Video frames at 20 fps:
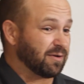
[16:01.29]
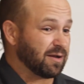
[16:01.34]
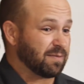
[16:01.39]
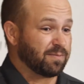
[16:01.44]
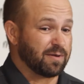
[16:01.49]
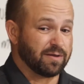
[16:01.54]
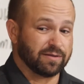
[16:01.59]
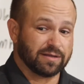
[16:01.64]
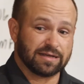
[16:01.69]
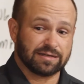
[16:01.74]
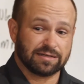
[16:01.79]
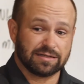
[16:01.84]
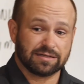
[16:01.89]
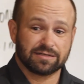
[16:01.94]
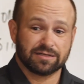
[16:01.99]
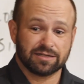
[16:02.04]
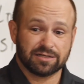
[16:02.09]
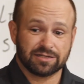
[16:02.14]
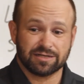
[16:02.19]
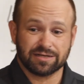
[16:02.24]
up on that
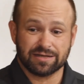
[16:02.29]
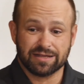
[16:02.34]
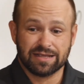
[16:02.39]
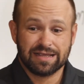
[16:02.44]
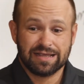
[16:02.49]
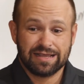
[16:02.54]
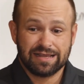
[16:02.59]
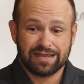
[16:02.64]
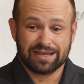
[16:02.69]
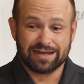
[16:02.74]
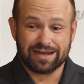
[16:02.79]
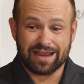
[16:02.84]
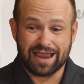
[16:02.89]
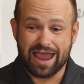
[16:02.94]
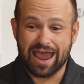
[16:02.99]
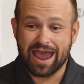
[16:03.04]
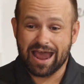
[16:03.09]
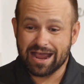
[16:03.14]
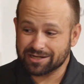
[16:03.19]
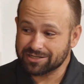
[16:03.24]
decision and
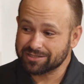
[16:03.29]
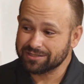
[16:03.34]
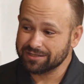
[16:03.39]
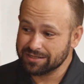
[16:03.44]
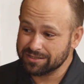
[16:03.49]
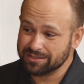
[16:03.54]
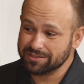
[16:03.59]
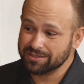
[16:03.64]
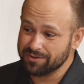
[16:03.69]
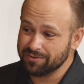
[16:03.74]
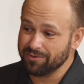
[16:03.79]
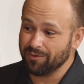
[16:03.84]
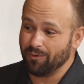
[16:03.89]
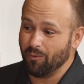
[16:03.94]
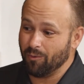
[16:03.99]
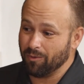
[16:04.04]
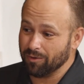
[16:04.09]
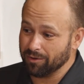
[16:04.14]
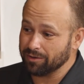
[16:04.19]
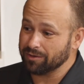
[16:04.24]
actually do the
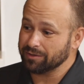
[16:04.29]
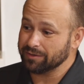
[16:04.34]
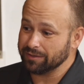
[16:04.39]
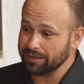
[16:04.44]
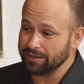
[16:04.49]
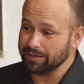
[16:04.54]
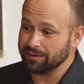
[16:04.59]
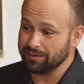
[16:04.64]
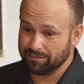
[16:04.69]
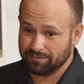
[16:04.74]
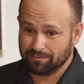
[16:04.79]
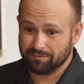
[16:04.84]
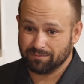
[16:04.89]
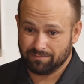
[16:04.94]
work that it